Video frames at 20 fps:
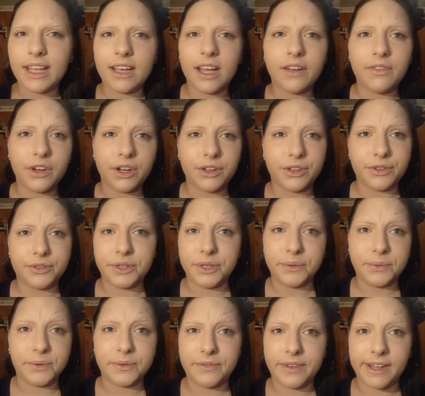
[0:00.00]
CoverGirl
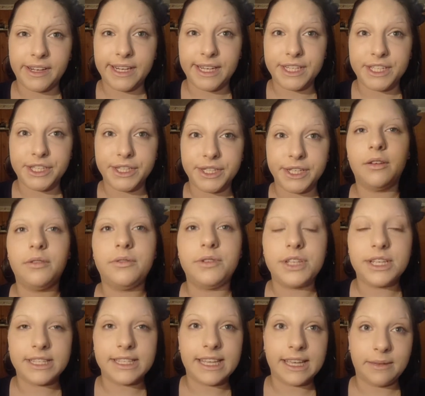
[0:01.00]
3-in-1 foundation.
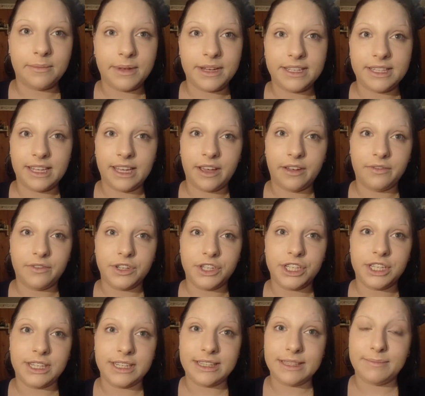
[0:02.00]
It has like amazing
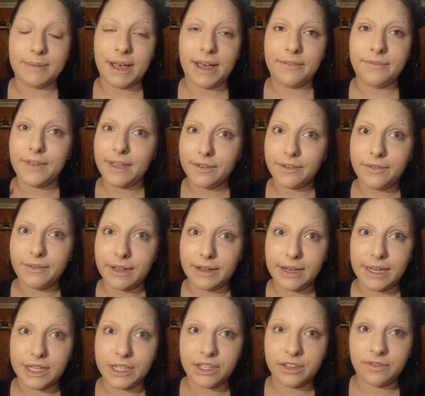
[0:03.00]
coverage, and it's my favorite
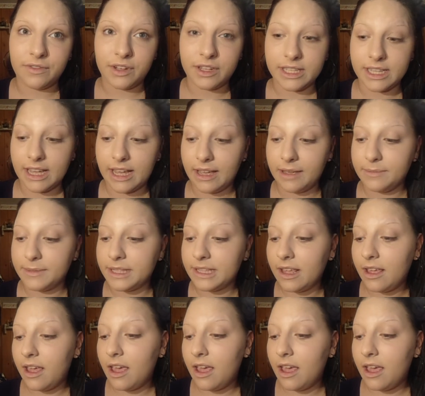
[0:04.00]
foundation of all times,